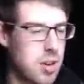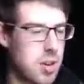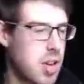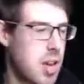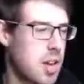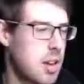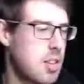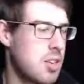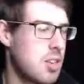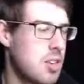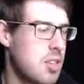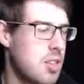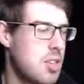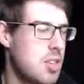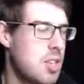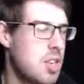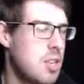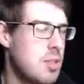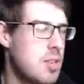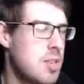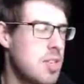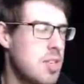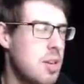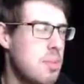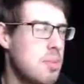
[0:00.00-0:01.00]
gun, dude. The
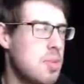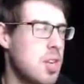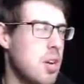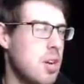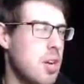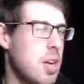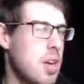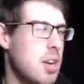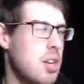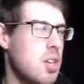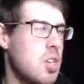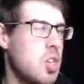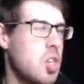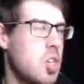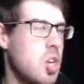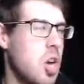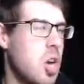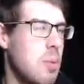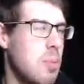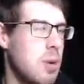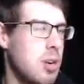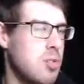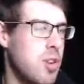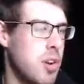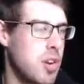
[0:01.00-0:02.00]
steam cell gun is
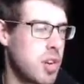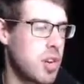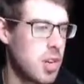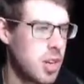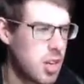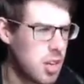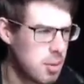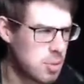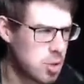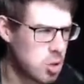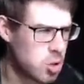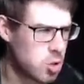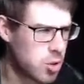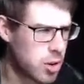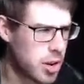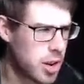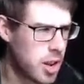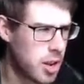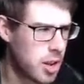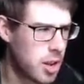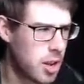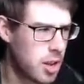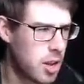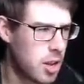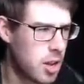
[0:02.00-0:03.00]
so much fun. Can I go up the tree?
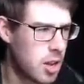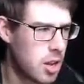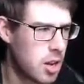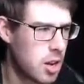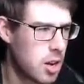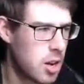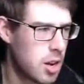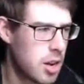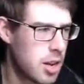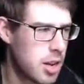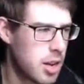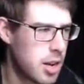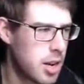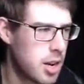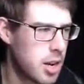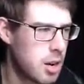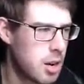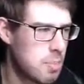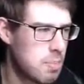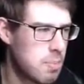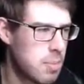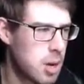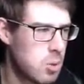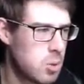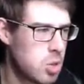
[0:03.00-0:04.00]
Like a little
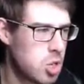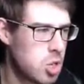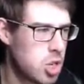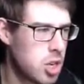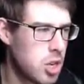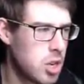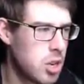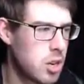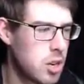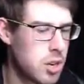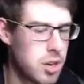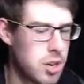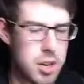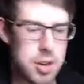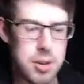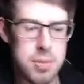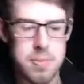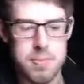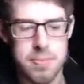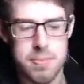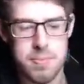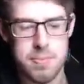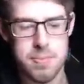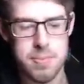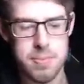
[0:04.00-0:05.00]
mochi? No.
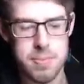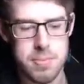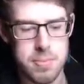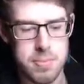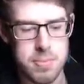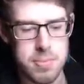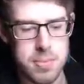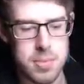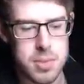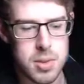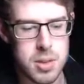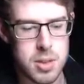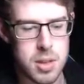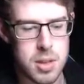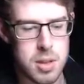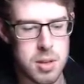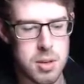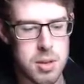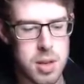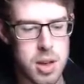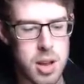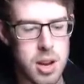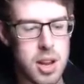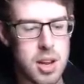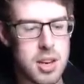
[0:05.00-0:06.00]

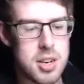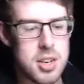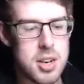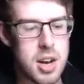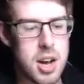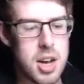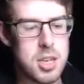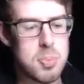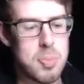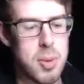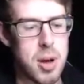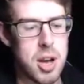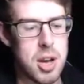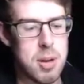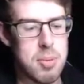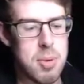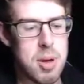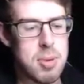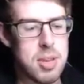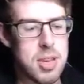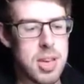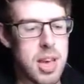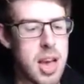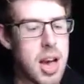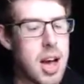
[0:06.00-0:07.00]
It hit an iceberg.
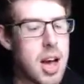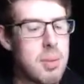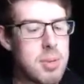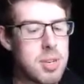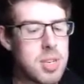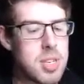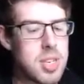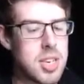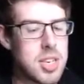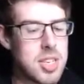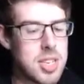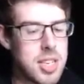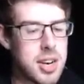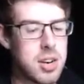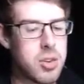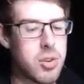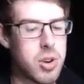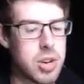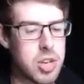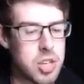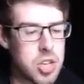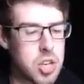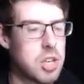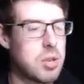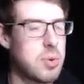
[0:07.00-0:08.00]
Maybe. Yeah, I'm gonna say Santa
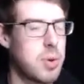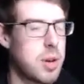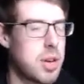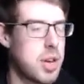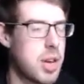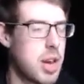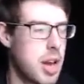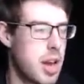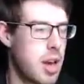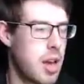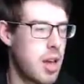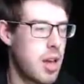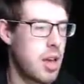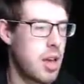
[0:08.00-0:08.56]
crashed into it. Yeah.